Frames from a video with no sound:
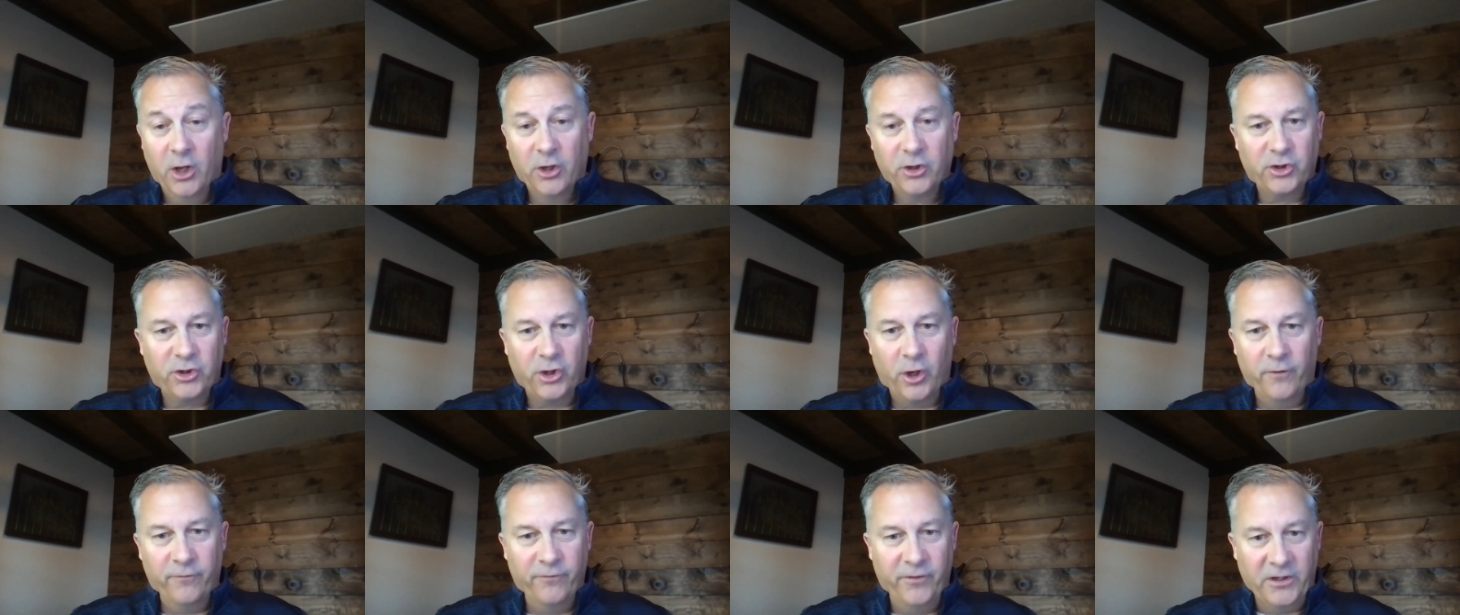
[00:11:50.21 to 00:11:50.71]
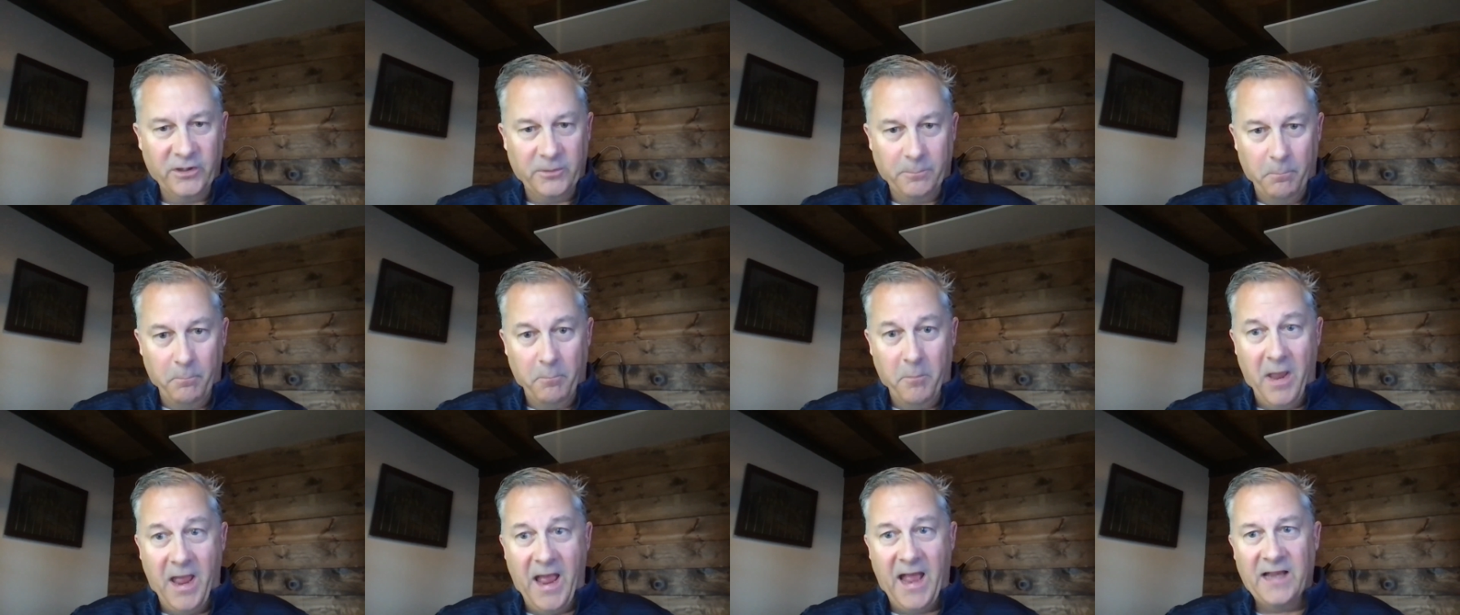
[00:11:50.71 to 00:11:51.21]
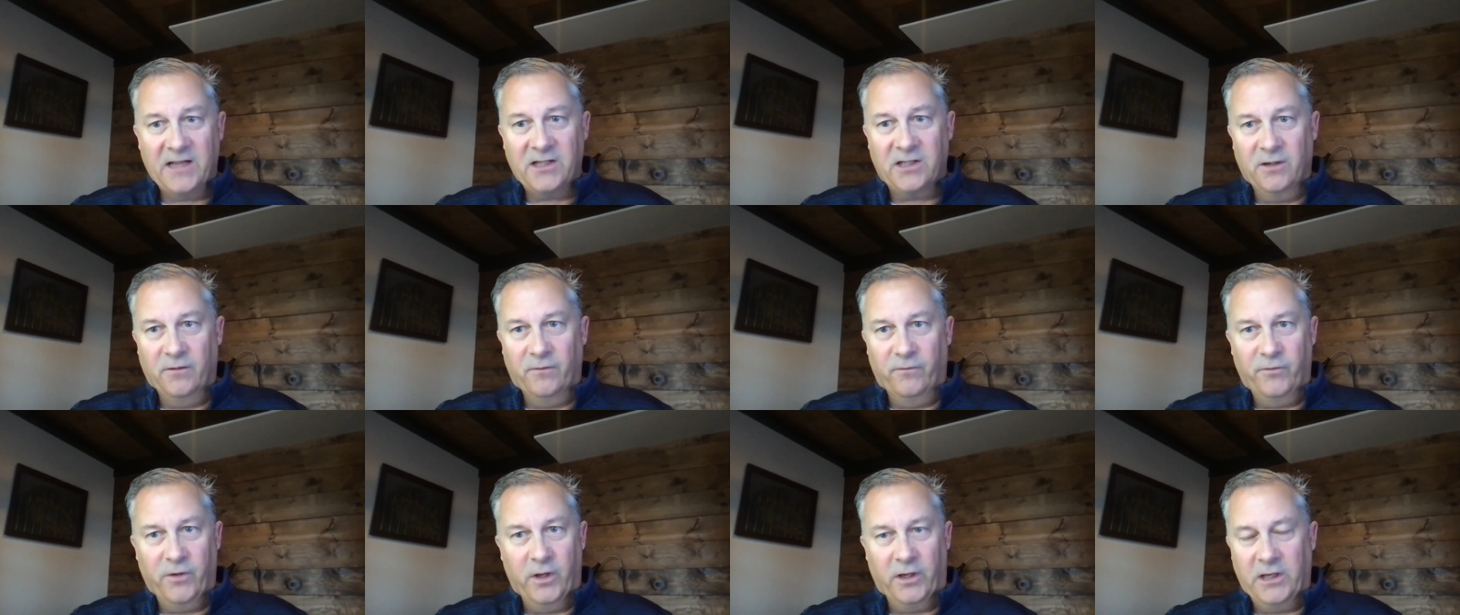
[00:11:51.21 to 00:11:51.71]
Solve this
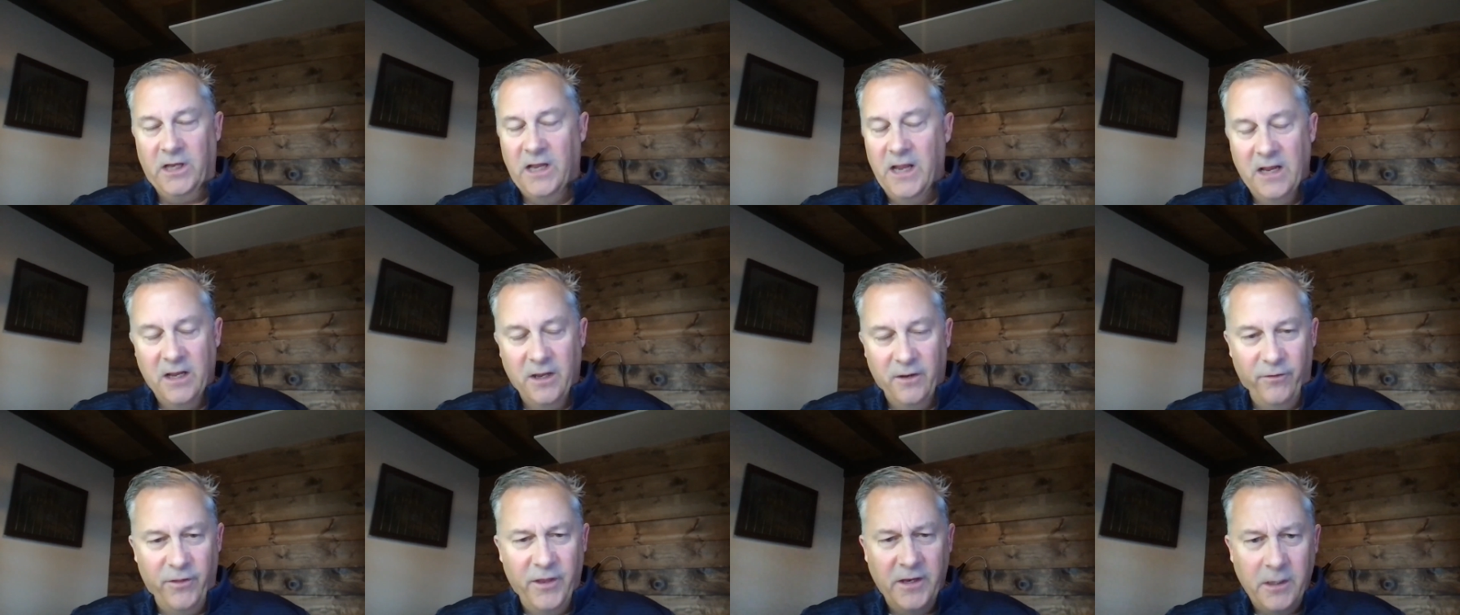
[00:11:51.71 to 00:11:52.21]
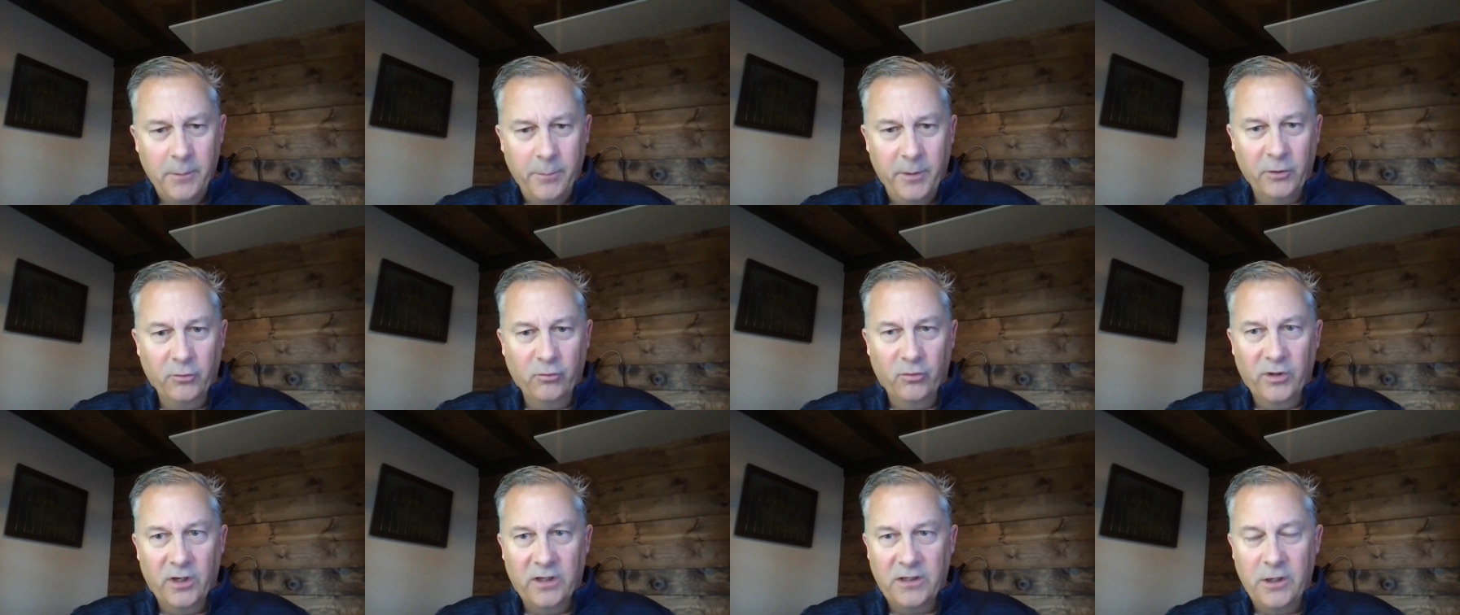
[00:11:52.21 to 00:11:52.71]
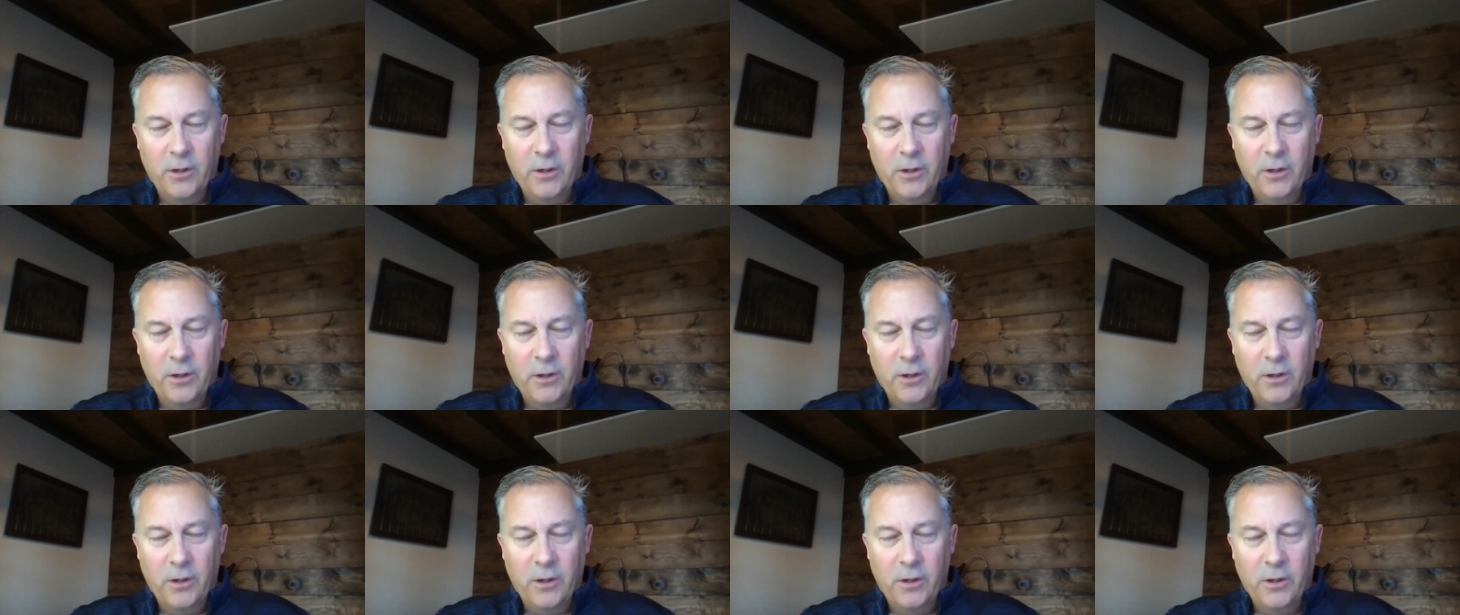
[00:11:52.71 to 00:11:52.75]
massive, think about,